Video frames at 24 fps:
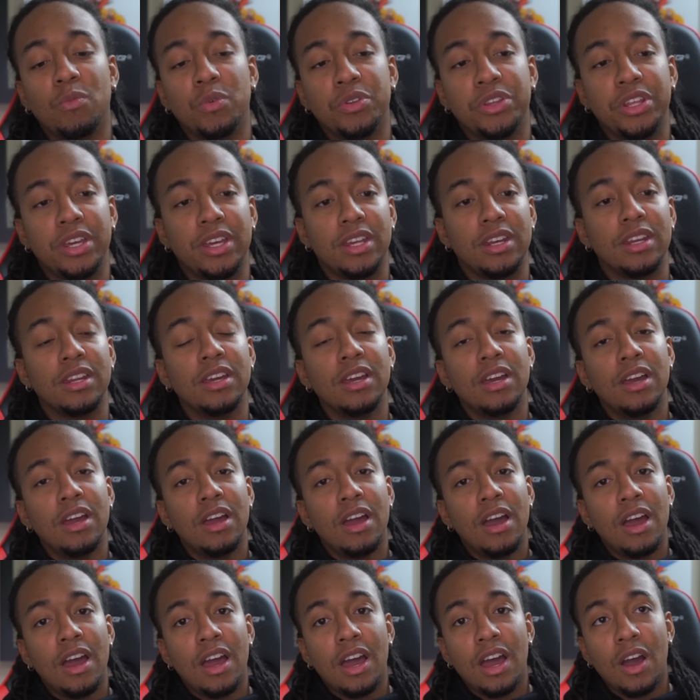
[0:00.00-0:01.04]
Within
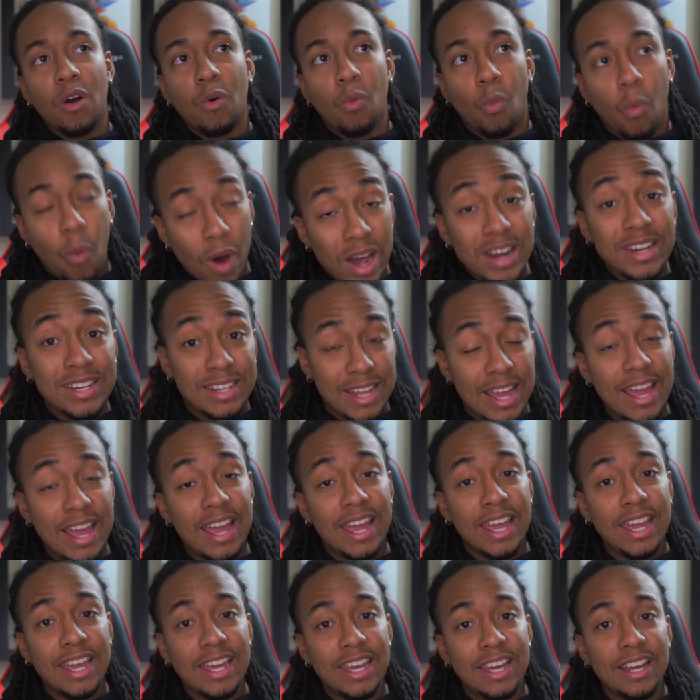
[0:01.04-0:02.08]
one
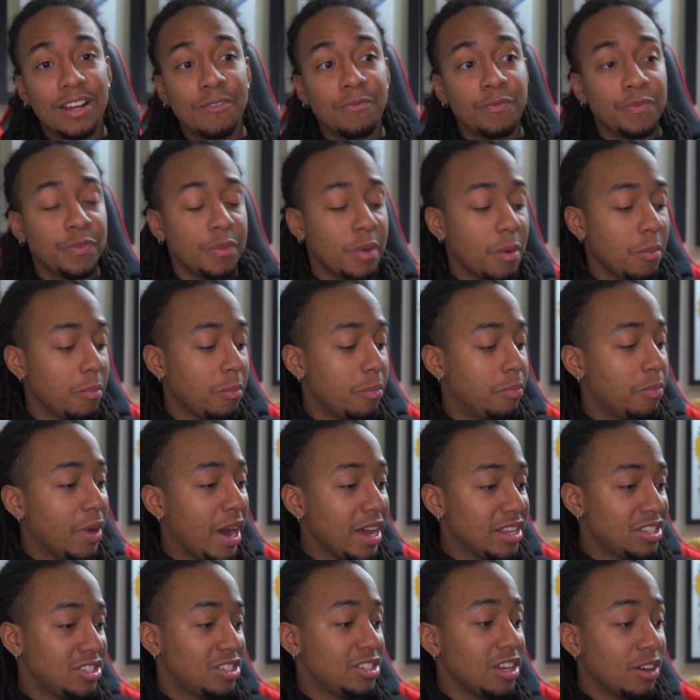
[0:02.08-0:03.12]
day,
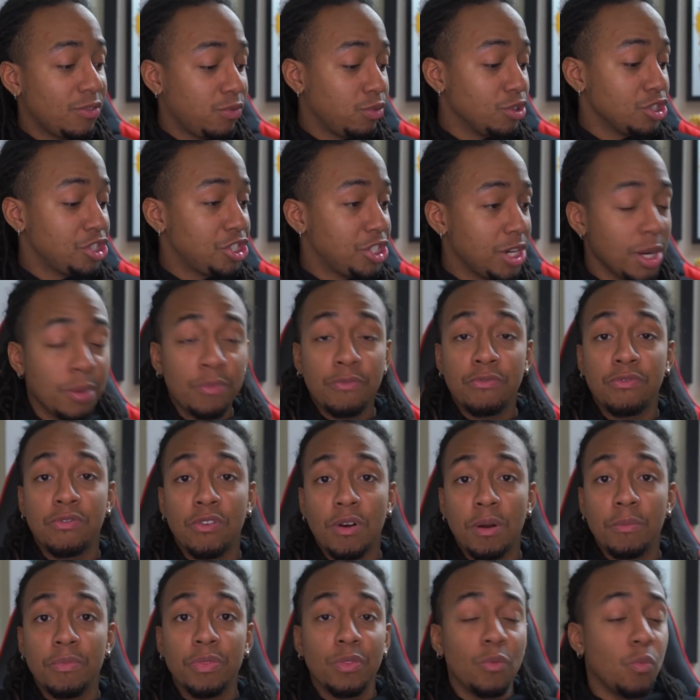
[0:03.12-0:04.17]
my stuff was shipped
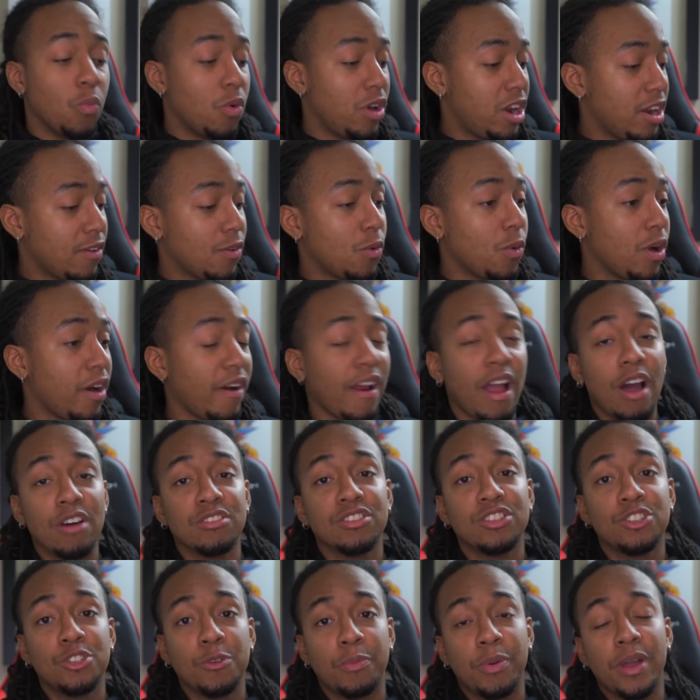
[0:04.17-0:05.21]
from whatever warehouse
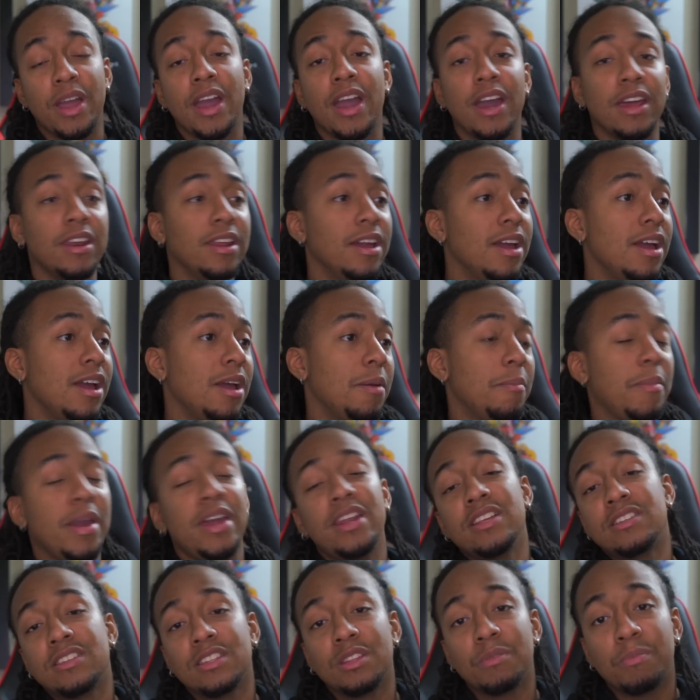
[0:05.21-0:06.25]
in Japan, made
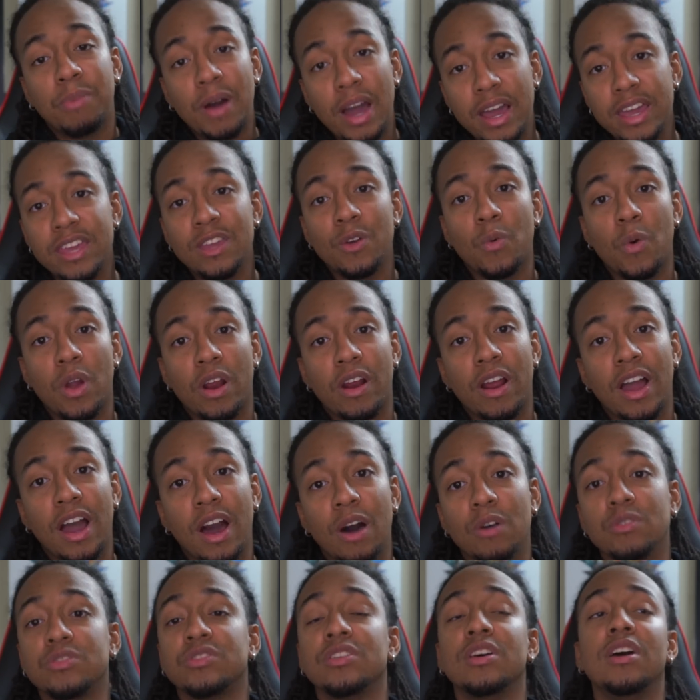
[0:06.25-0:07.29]
it to the Buyee
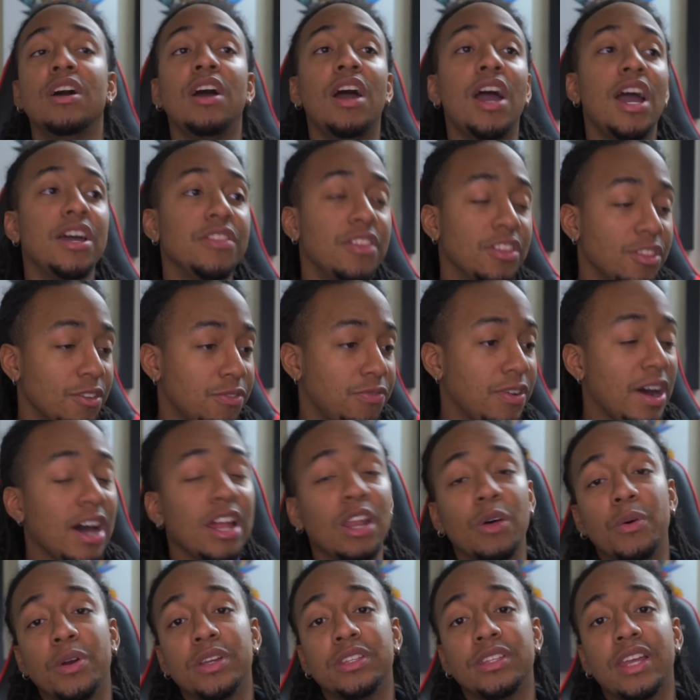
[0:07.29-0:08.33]
warehouse, and then the
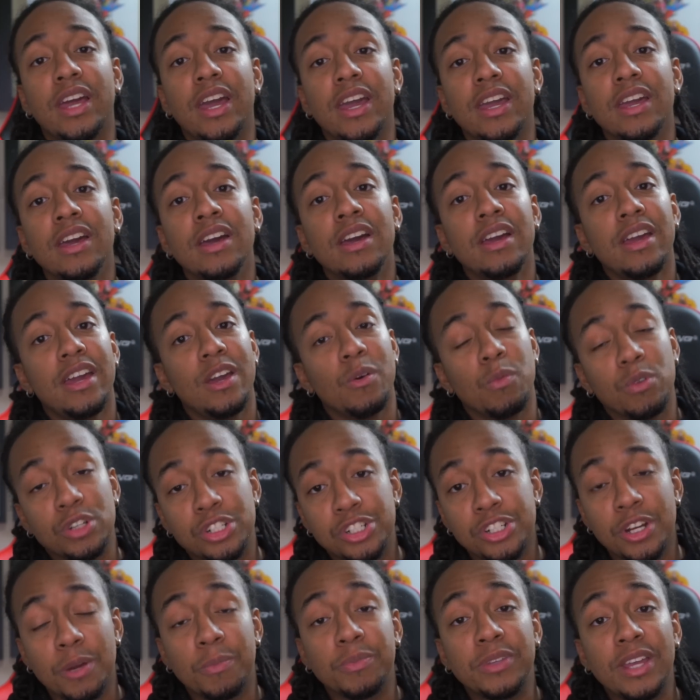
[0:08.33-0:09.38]
following day it was
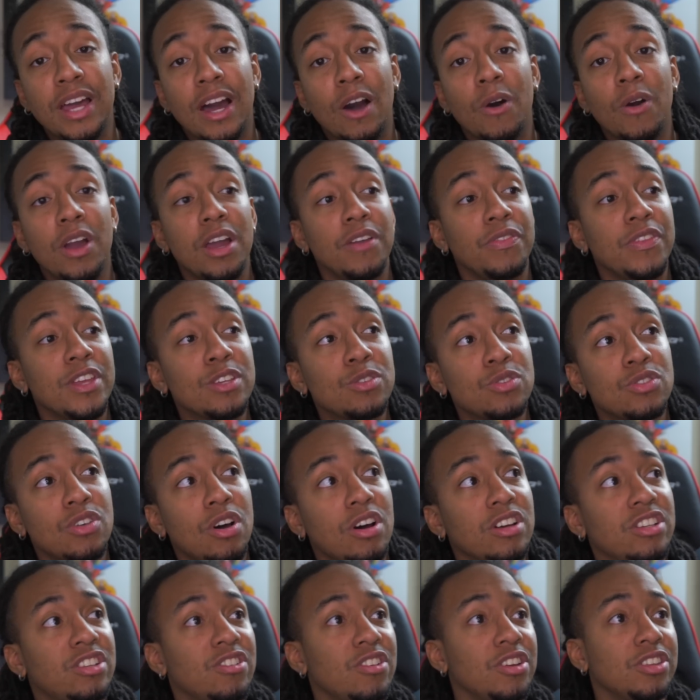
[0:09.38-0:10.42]
shipped out. And this was
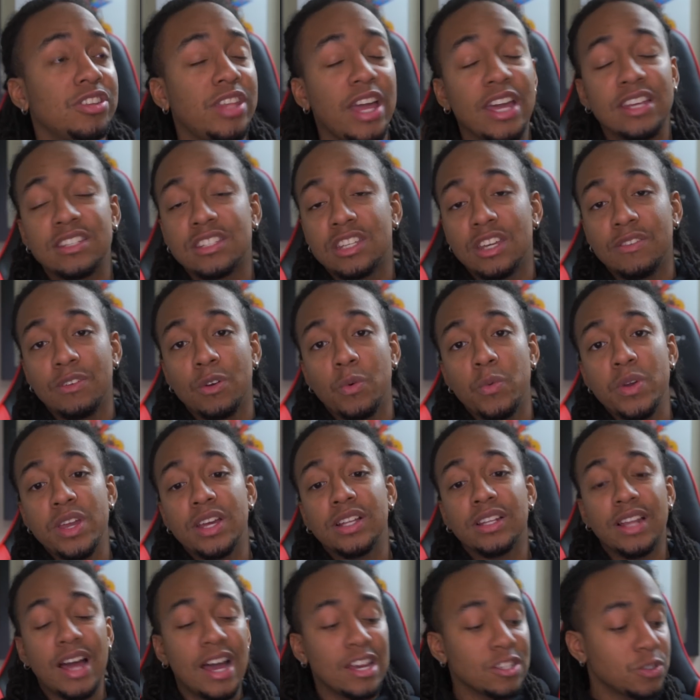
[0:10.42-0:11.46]
all during Thanksgiving week
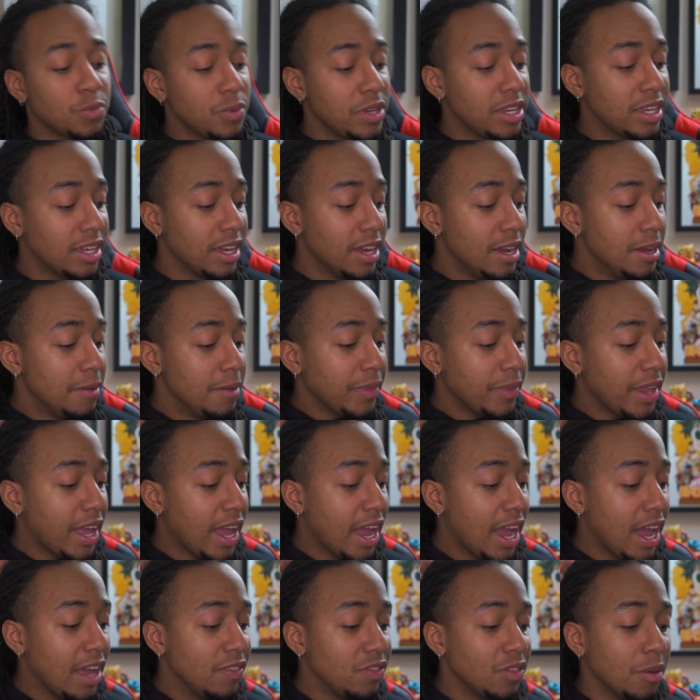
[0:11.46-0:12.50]
last week,
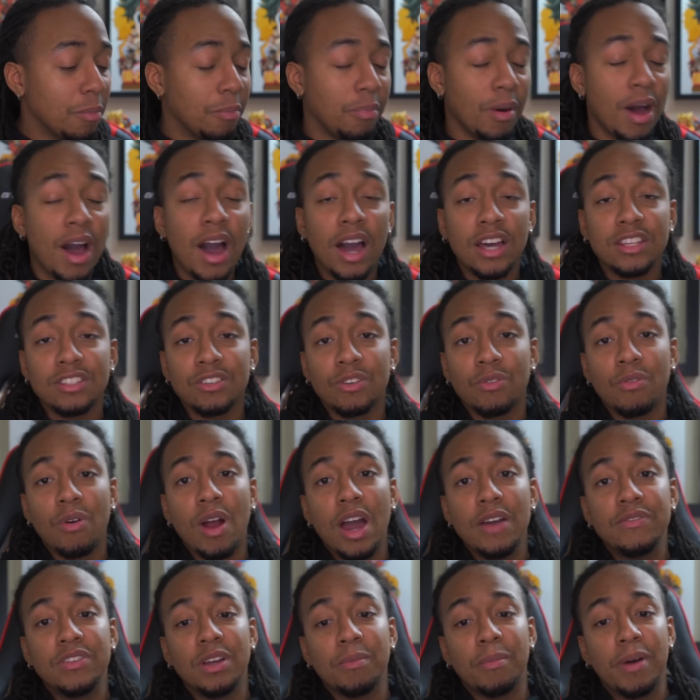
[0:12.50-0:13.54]
and the box
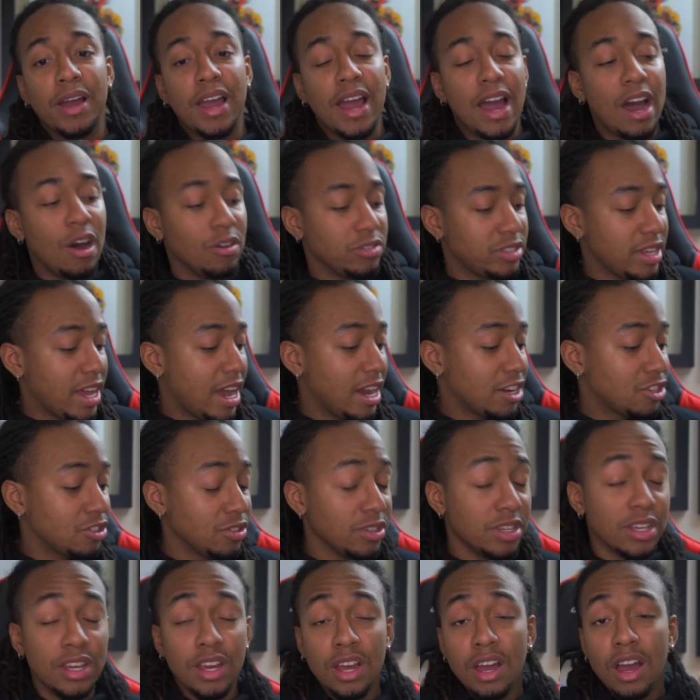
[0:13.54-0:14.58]
arrived at my house
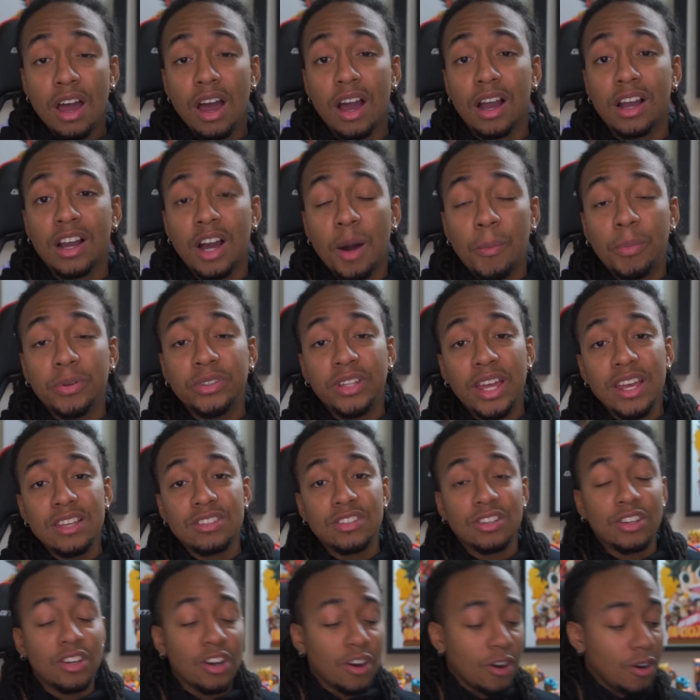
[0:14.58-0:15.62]
actually a couple days
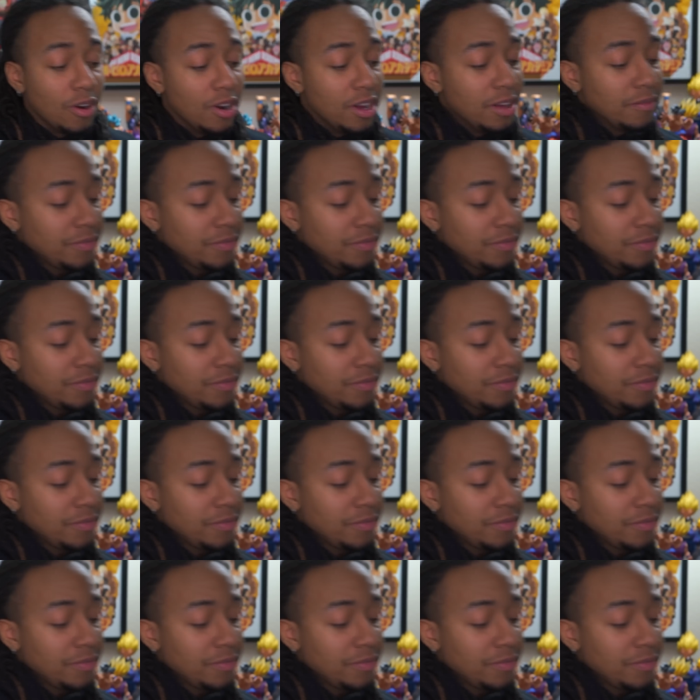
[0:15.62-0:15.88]
ago.